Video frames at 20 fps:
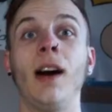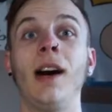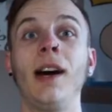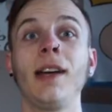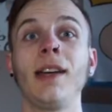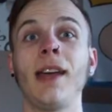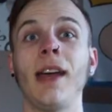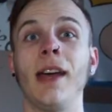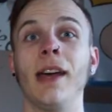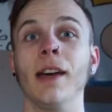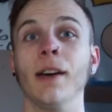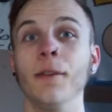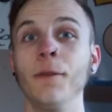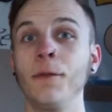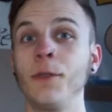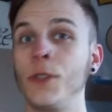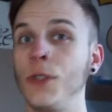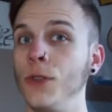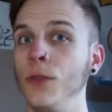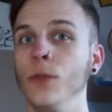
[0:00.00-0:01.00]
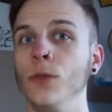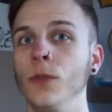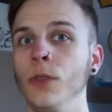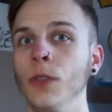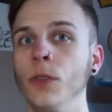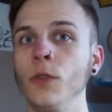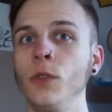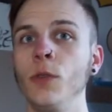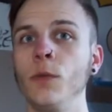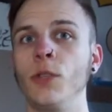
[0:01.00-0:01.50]
I have two
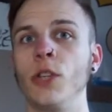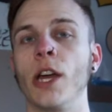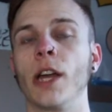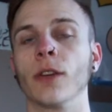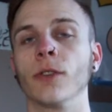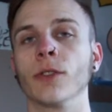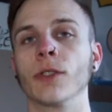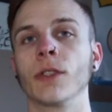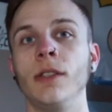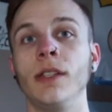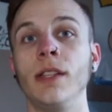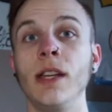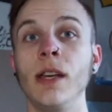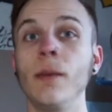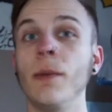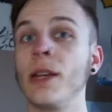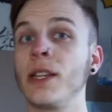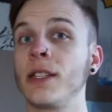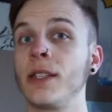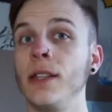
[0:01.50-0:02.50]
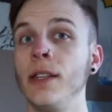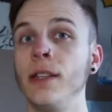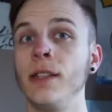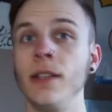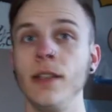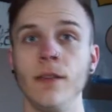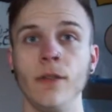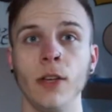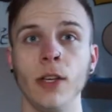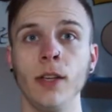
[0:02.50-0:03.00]
YouTube channels,
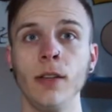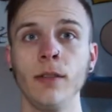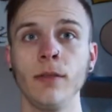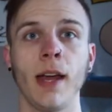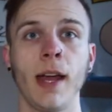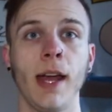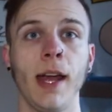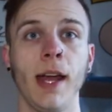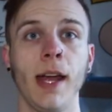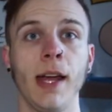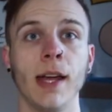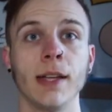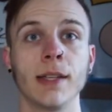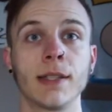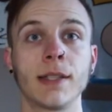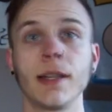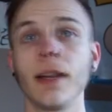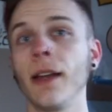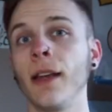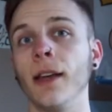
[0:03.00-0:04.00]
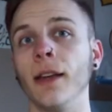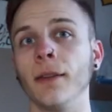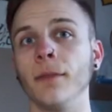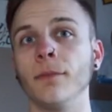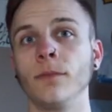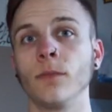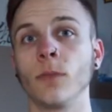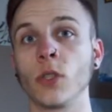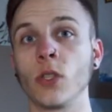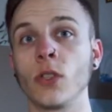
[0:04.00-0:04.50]
TMST-TV and CineHit.
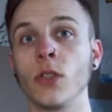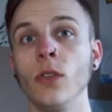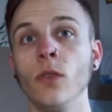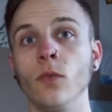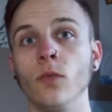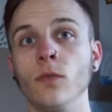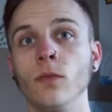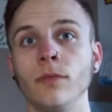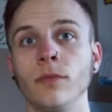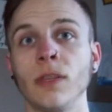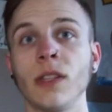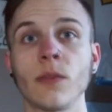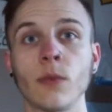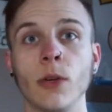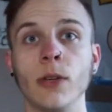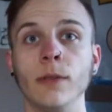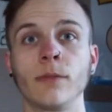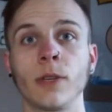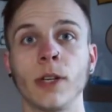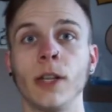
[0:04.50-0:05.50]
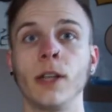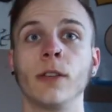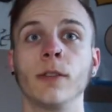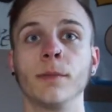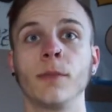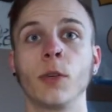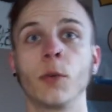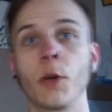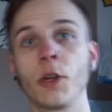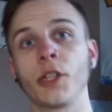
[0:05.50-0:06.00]
Which is new. This one, right here.
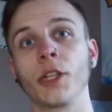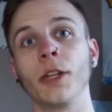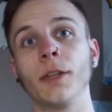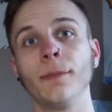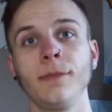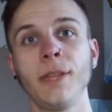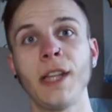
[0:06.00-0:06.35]
You're watching it.